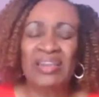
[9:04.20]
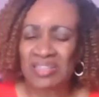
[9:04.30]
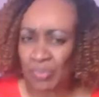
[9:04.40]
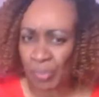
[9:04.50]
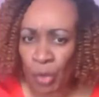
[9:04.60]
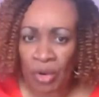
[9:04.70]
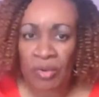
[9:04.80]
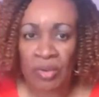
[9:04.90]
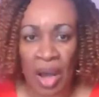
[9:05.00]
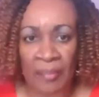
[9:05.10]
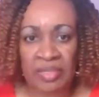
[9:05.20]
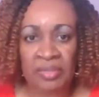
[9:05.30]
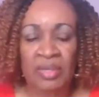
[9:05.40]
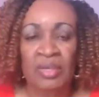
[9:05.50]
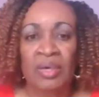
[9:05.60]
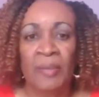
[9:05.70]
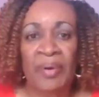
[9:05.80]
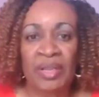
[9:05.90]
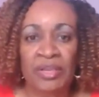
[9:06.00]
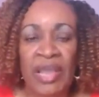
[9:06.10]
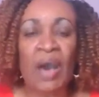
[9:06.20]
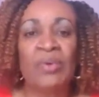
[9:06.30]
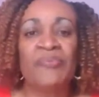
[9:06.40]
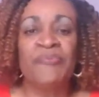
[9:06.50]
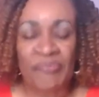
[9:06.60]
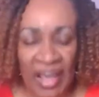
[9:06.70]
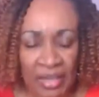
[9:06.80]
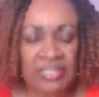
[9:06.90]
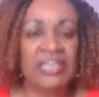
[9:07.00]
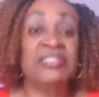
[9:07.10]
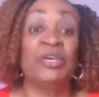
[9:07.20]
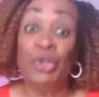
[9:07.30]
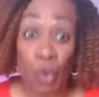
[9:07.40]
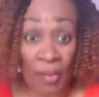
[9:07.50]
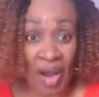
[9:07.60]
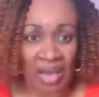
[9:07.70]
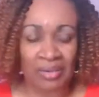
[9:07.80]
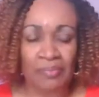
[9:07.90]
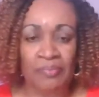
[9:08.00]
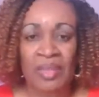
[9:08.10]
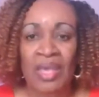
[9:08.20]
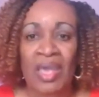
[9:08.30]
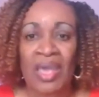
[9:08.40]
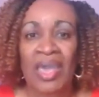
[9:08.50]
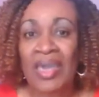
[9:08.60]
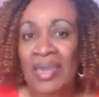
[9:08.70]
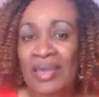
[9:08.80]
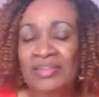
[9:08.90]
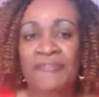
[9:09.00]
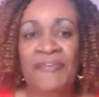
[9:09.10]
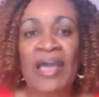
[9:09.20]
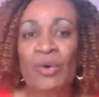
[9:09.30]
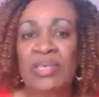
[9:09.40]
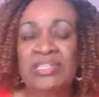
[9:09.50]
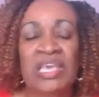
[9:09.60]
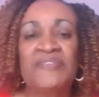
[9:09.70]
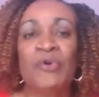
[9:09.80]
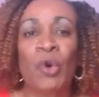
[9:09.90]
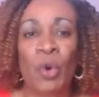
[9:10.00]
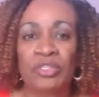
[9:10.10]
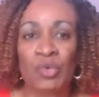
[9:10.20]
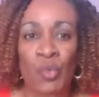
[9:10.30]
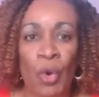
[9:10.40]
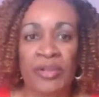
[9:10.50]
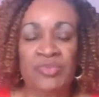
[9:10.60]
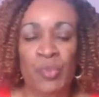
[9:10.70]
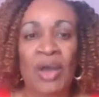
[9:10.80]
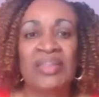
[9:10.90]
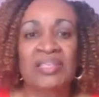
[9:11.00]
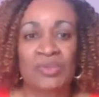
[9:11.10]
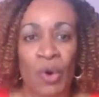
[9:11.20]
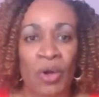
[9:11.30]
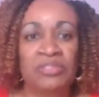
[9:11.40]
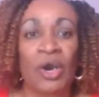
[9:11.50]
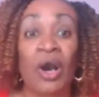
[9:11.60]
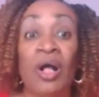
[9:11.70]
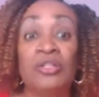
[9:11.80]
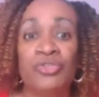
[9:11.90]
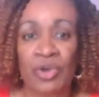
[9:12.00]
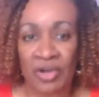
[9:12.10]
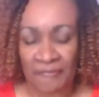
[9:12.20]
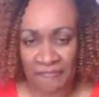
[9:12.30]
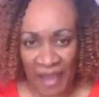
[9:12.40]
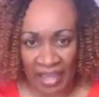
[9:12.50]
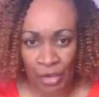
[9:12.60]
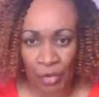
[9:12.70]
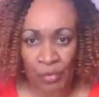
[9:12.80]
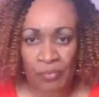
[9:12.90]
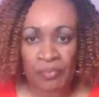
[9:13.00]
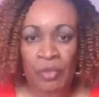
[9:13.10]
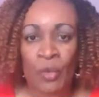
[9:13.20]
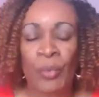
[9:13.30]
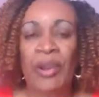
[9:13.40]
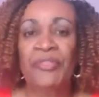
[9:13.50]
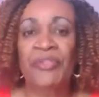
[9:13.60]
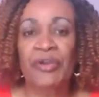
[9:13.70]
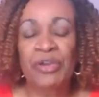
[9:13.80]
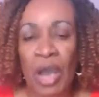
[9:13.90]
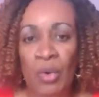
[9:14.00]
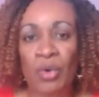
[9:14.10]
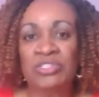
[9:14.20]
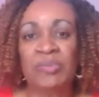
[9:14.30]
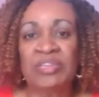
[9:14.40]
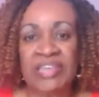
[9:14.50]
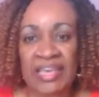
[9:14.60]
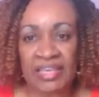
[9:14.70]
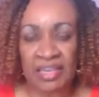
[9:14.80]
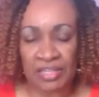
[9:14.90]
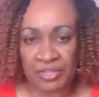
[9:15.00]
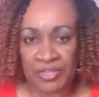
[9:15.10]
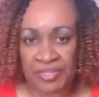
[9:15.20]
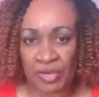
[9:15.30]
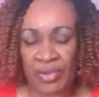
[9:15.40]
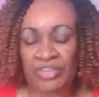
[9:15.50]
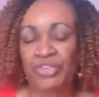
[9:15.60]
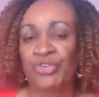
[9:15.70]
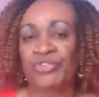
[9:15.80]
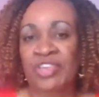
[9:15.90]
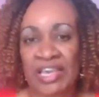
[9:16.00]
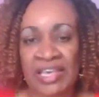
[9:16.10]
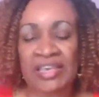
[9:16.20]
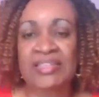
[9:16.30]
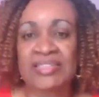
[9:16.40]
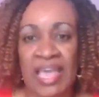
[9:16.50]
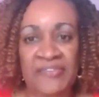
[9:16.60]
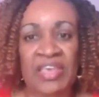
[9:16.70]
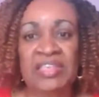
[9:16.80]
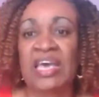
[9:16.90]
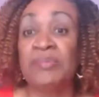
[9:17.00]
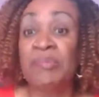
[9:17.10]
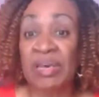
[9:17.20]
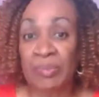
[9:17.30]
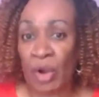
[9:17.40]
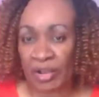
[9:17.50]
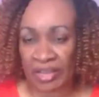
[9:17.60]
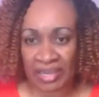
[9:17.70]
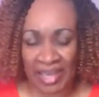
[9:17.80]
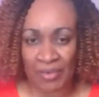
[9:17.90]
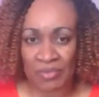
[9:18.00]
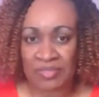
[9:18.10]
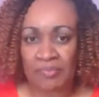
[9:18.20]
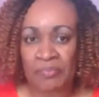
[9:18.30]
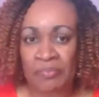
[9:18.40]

8 is more common, but now FICO 10 is a newer model. And FICO is even going towards one that's called Ultra FICO, where they're now going to be taking into consideration your checking, savings, and money market accounts.